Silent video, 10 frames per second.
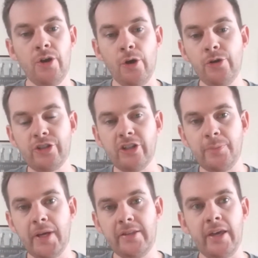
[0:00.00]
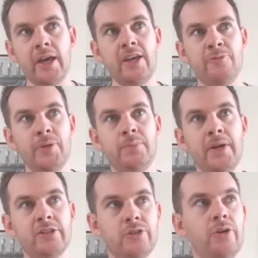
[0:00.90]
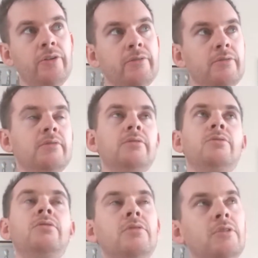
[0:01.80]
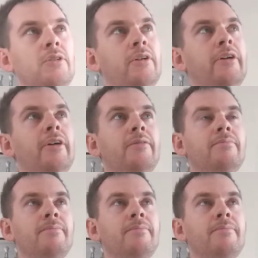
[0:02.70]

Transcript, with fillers: Who's going to be there if Big Ben's gone? Whoa.